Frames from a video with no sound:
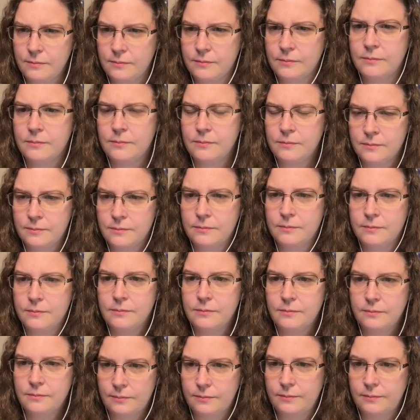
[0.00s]

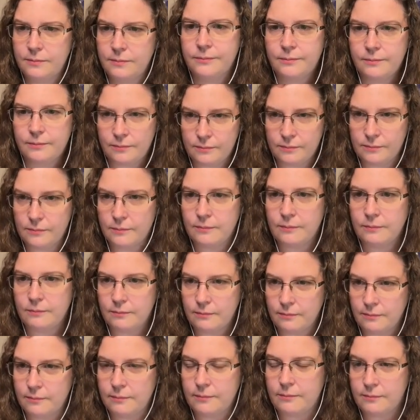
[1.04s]

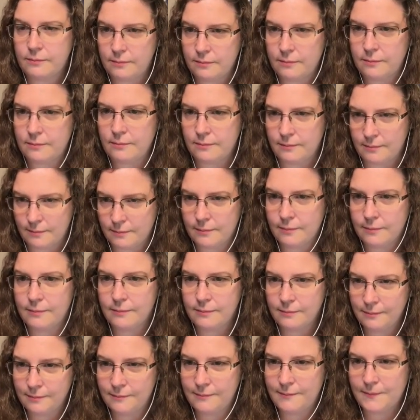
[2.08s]

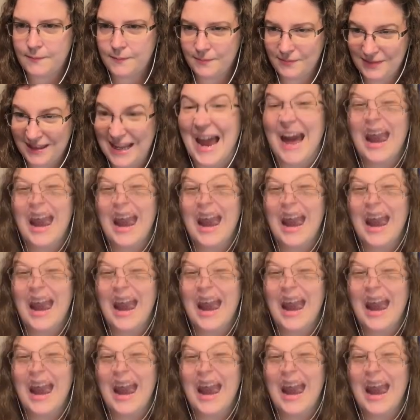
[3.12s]
The person shown says nothing.